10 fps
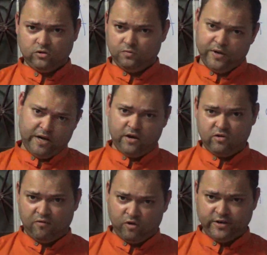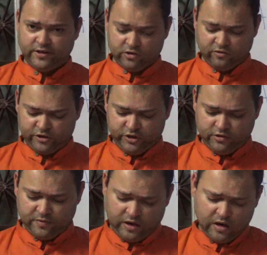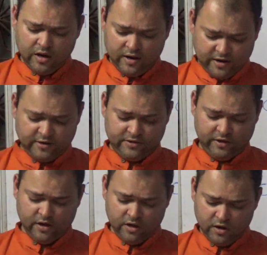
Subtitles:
so better to avoid such questions, but let us see.